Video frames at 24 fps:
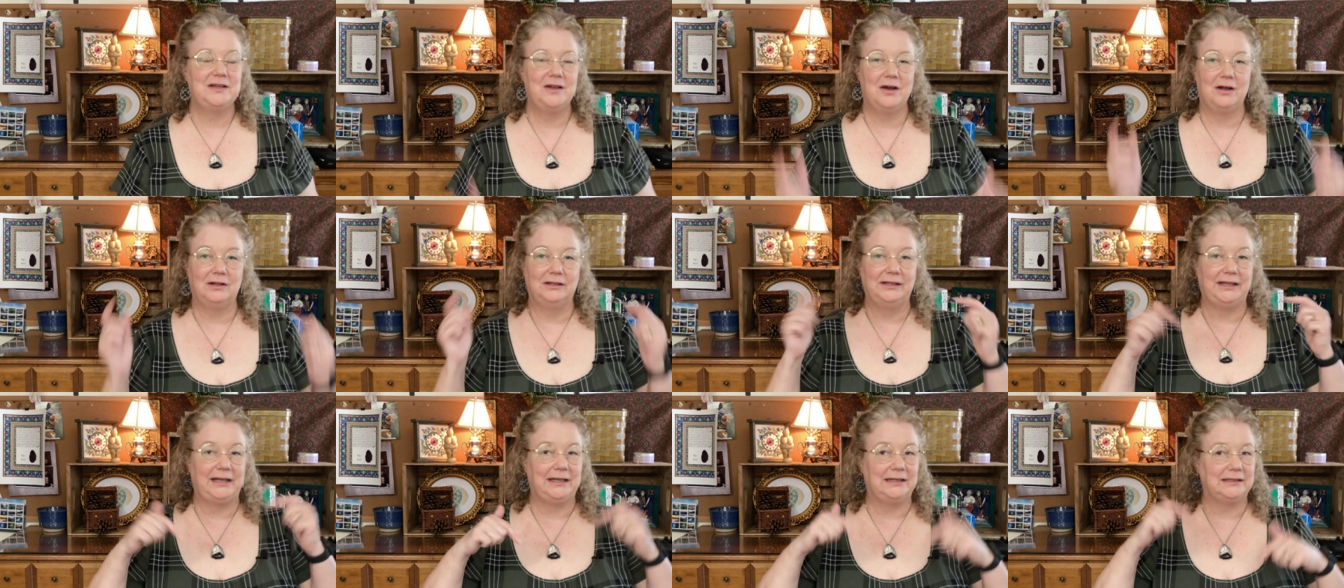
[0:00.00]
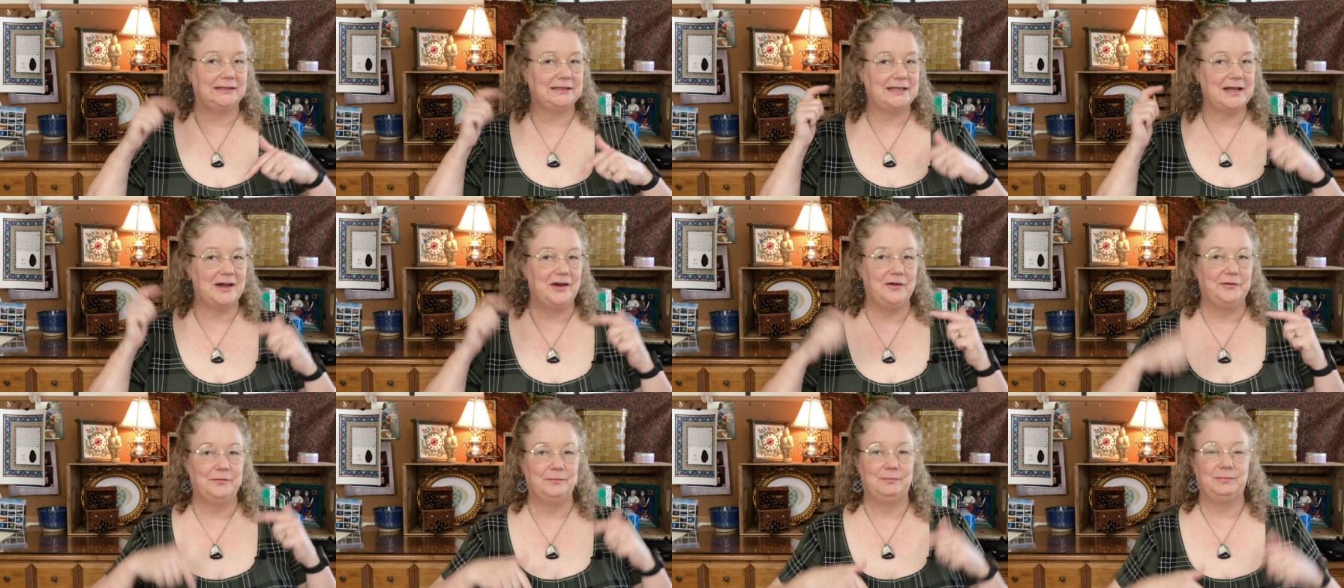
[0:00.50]
I'll link
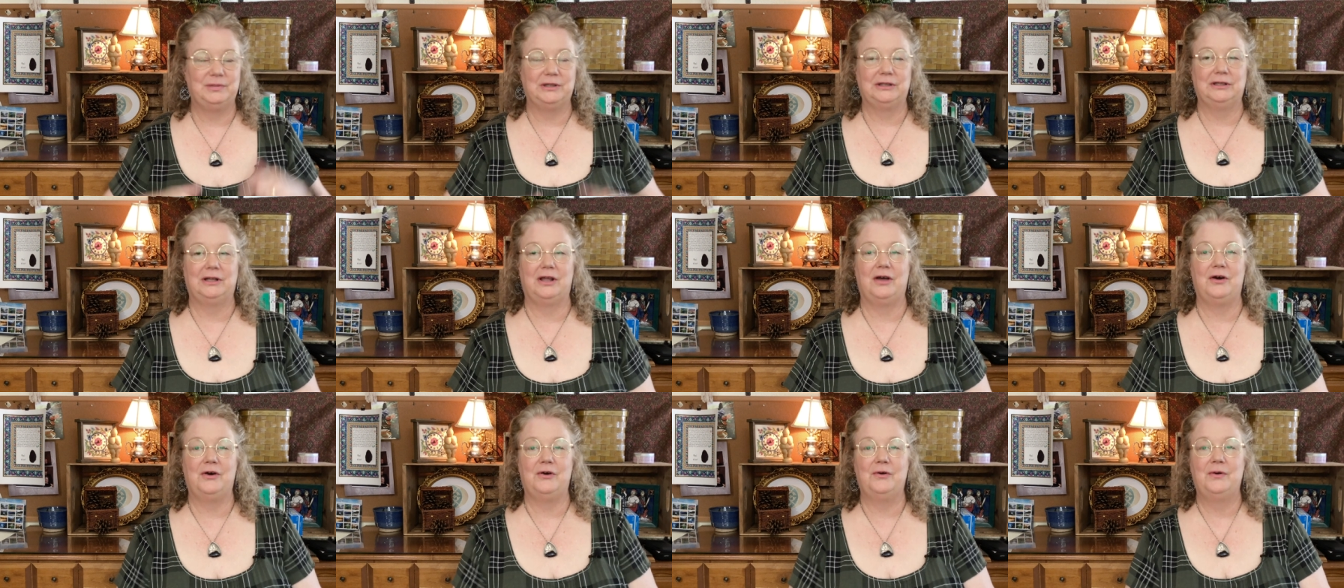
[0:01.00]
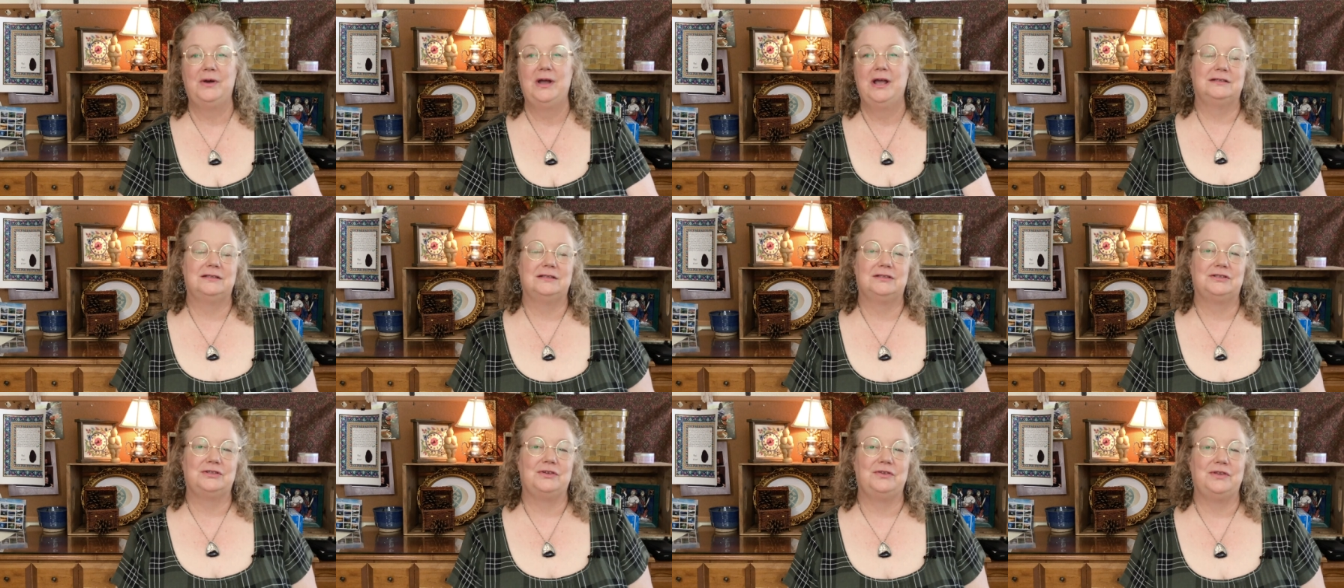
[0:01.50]
down below
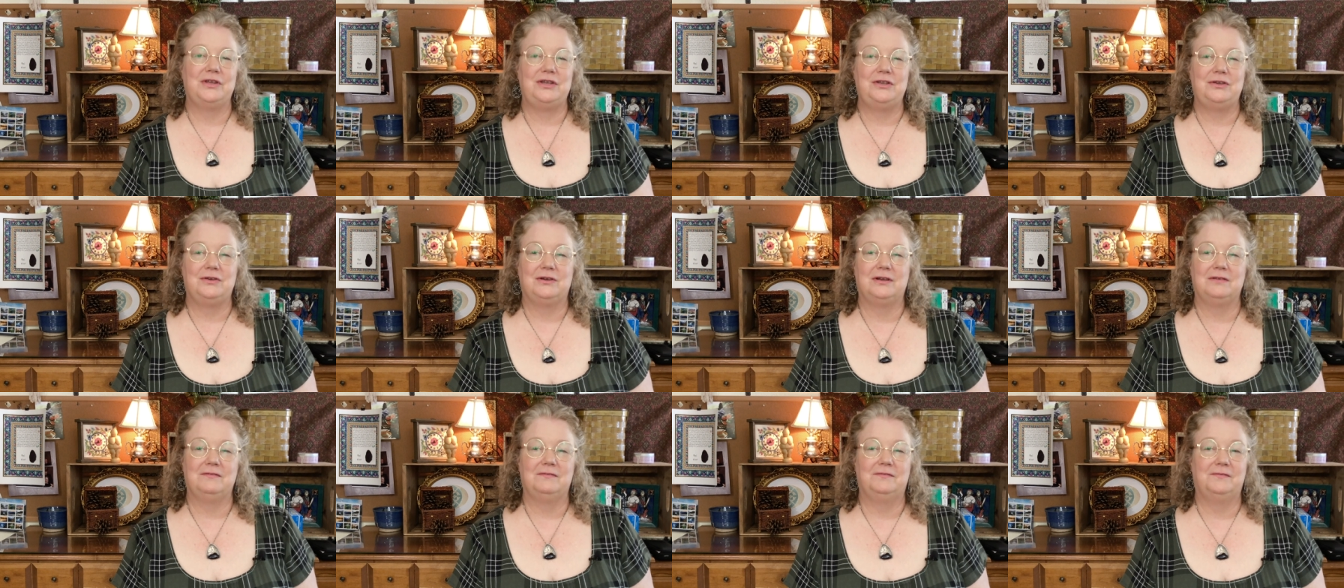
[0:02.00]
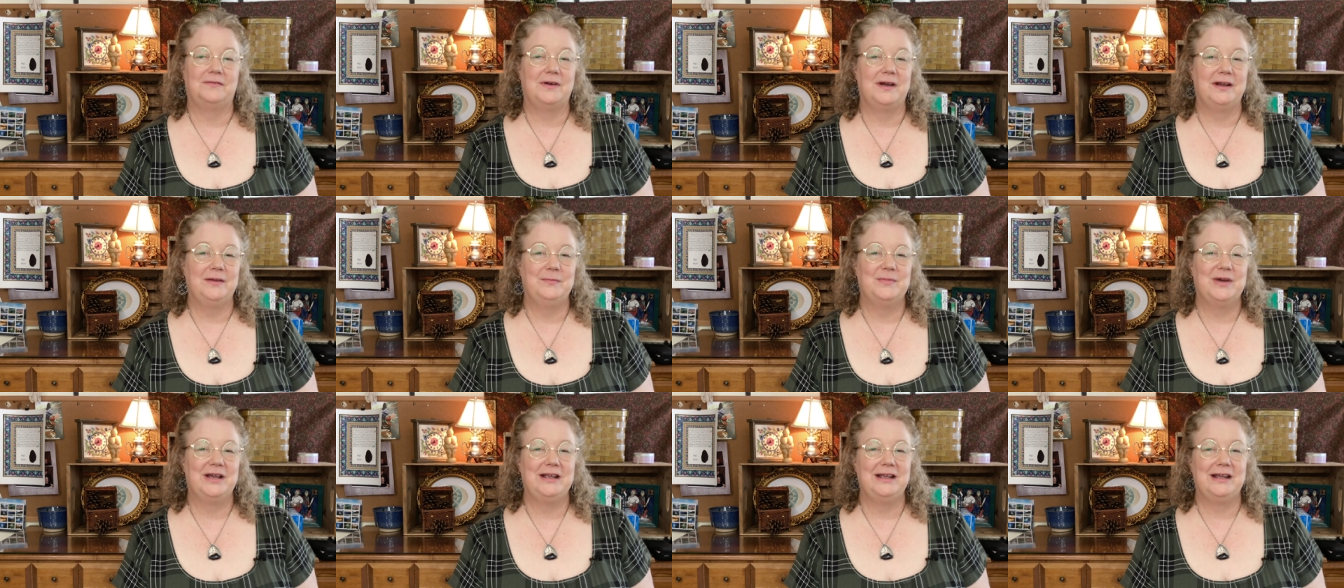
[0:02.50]
so that you can
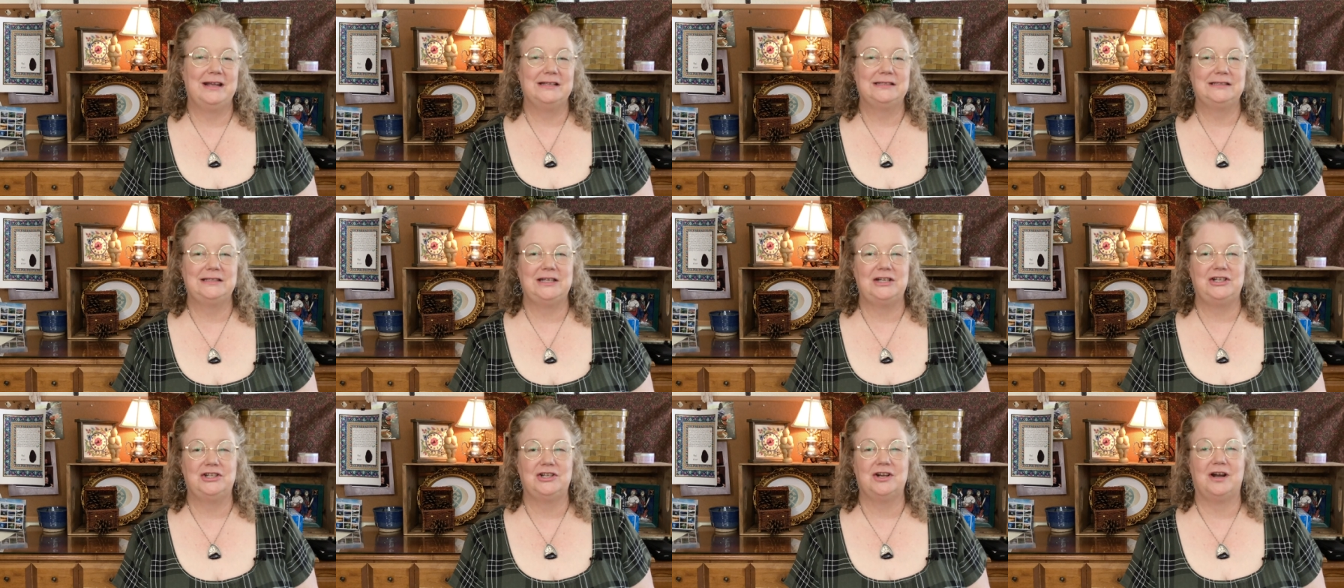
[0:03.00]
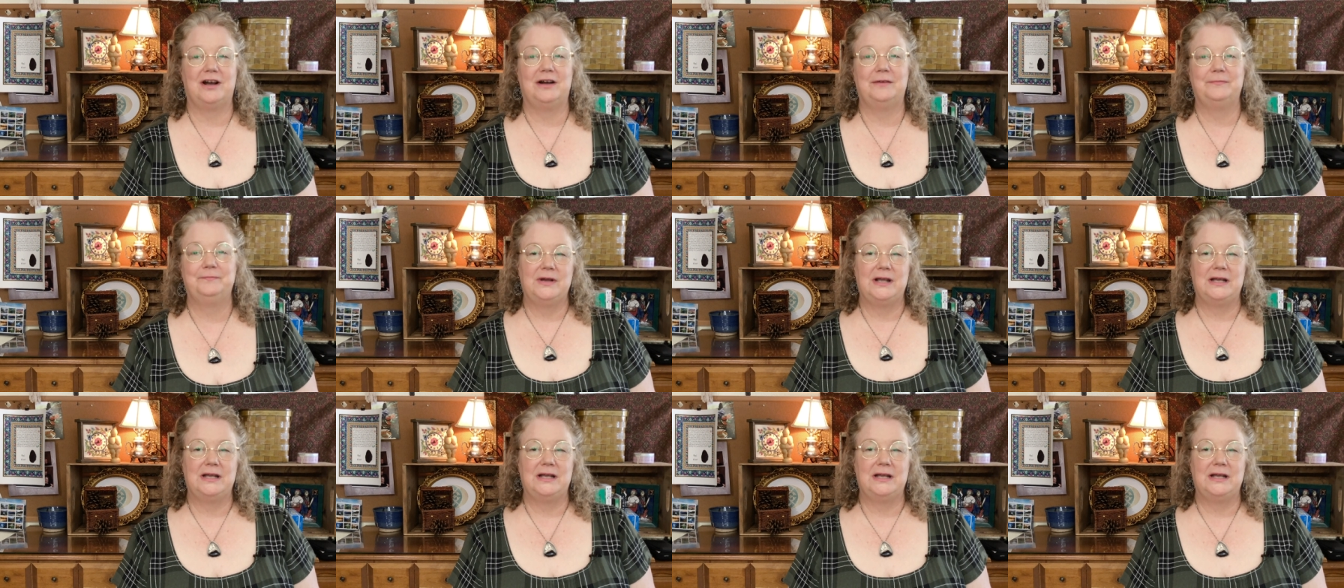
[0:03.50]
find my Etsy shop.